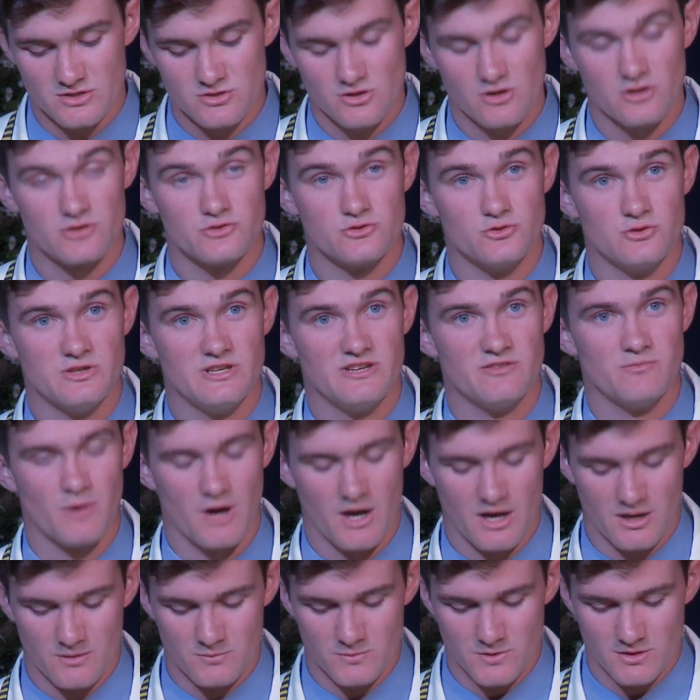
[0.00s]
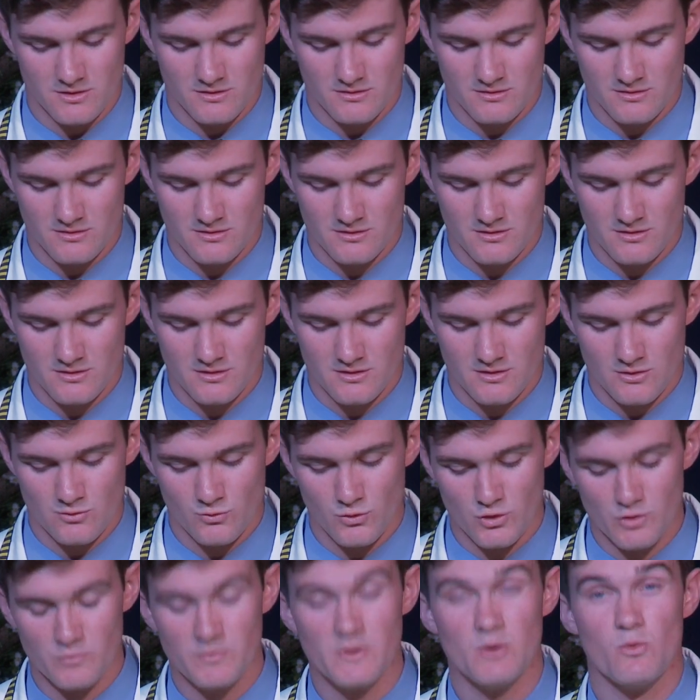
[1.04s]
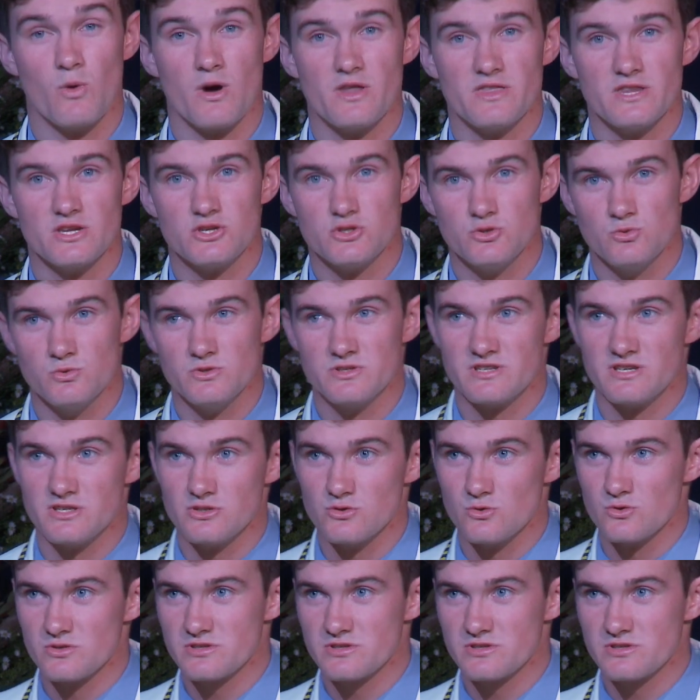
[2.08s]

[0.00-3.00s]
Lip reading: Charles you leave behind me? Would it be one that you would send